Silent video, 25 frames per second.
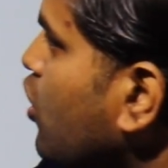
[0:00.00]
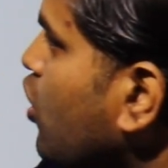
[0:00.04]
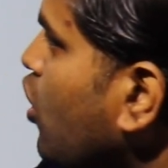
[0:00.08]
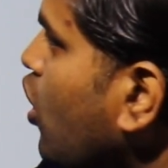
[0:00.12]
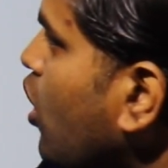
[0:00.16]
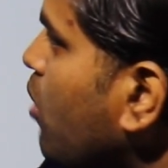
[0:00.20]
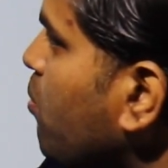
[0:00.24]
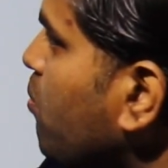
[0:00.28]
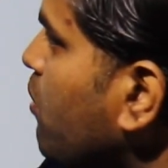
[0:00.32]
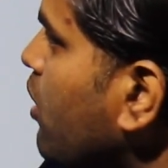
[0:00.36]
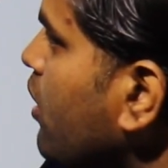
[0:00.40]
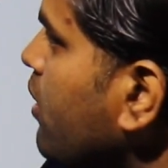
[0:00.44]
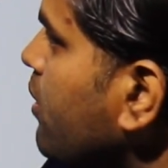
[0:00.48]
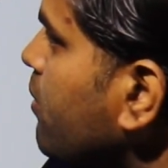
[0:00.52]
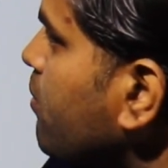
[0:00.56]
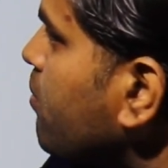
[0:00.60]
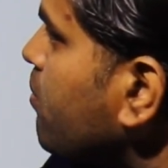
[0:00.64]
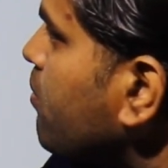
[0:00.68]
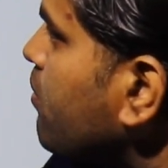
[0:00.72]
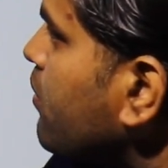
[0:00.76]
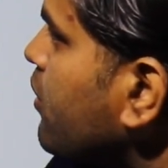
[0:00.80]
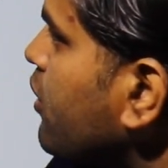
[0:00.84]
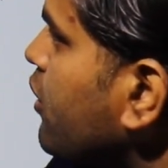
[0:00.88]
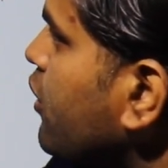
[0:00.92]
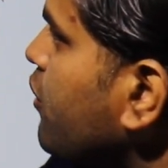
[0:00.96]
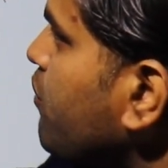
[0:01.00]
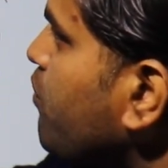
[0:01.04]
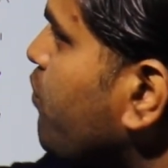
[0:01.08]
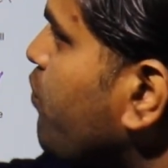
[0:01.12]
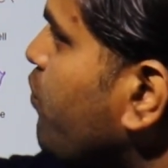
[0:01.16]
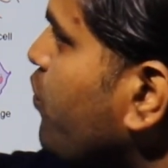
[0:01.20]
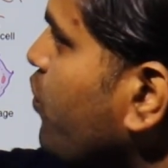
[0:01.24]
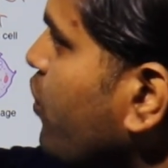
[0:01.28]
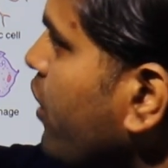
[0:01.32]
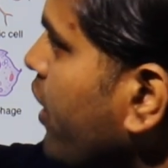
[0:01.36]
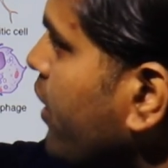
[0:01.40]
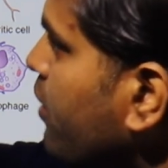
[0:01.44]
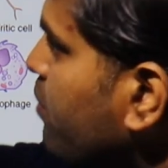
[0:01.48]
common
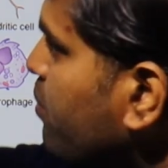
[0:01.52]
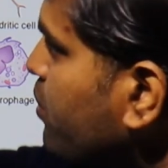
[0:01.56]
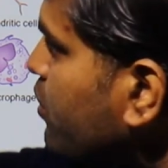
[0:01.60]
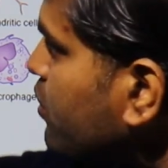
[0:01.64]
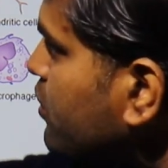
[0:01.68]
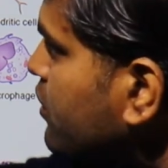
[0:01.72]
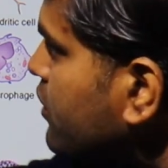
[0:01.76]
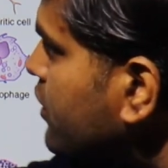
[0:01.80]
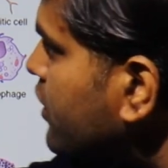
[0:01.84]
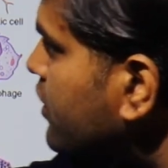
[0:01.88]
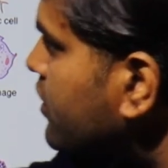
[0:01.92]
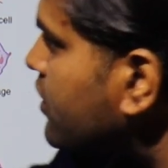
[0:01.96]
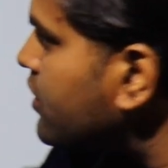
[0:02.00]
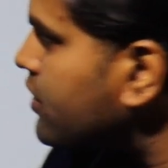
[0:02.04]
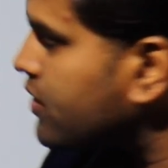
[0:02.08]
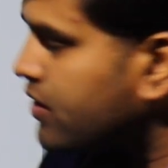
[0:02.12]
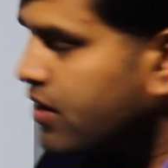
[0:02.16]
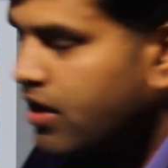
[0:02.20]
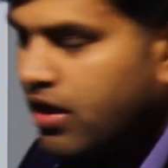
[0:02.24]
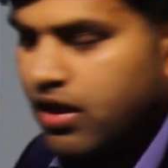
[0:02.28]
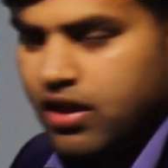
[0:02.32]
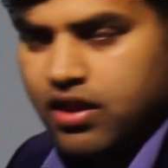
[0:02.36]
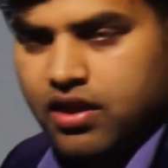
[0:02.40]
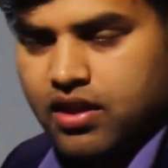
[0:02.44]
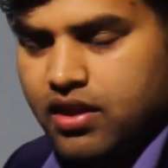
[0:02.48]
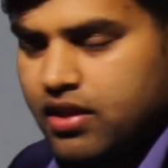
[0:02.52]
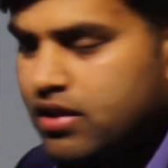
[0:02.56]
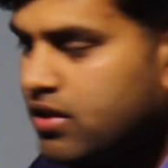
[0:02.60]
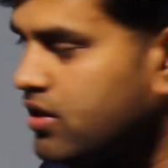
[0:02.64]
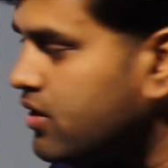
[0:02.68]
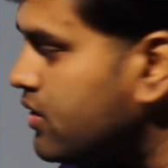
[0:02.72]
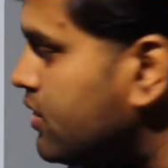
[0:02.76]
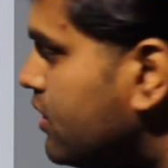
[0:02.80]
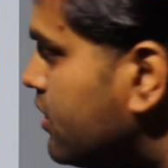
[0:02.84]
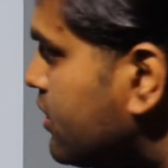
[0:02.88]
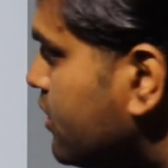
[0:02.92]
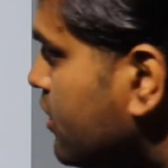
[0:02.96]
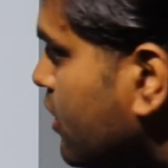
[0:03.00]
lymphoid progenitor cell
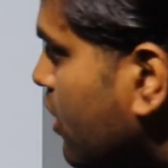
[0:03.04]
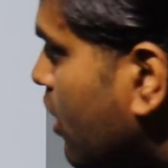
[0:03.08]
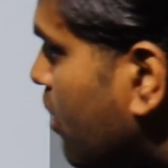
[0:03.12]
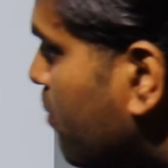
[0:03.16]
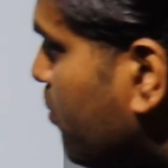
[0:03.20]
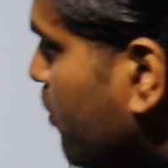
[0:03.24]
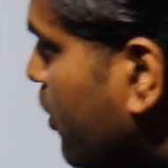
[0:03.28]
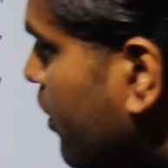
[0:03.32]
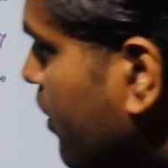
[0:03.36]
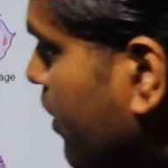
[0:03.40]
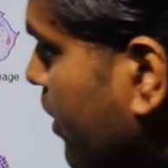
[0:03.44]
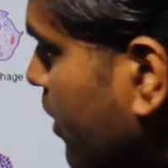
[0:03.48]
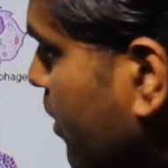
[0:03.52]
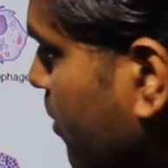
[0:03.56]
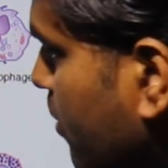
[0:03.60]
this is common